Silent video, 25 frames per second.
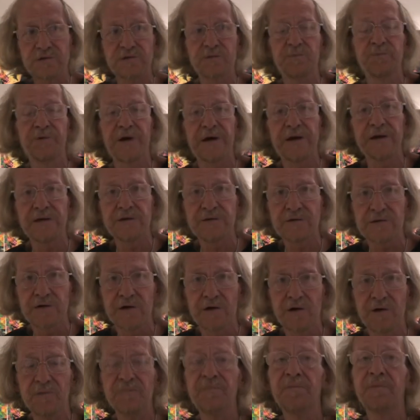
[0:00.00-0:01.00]

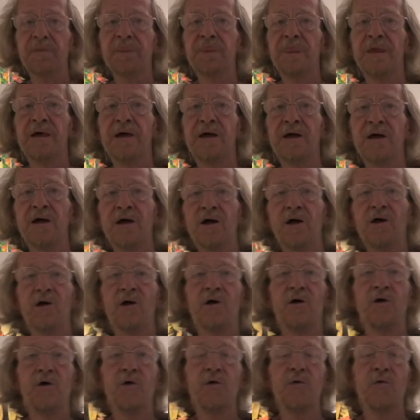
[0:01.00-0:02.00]
painter,
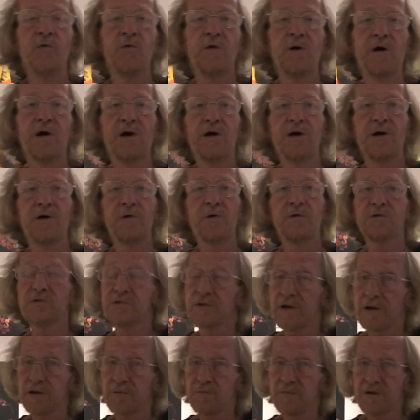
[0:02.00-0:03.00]
who uh, whose
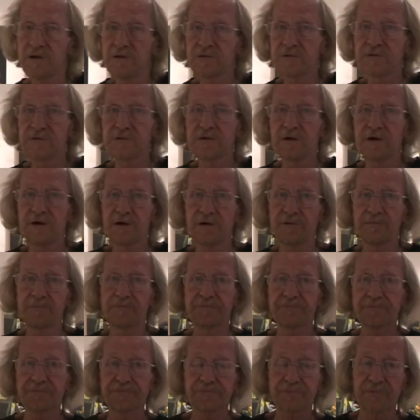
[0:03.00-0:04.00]
name is um,
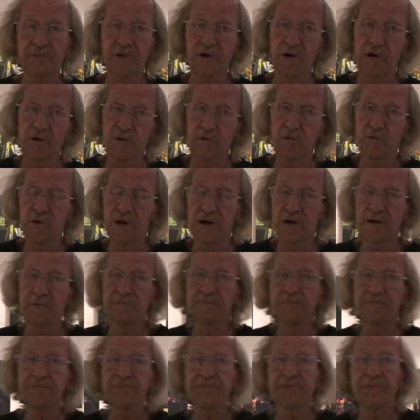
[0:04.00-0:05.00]

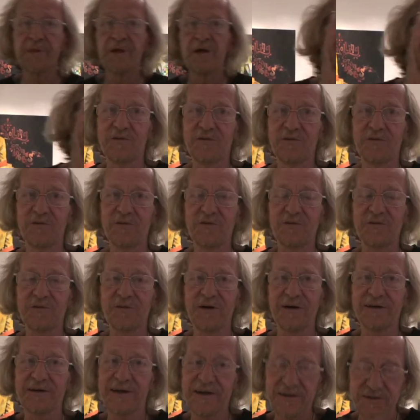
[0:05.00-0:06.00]
Ola.
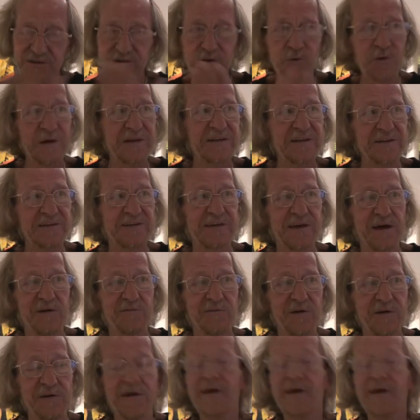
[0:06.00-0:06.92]
He's twenty-seven and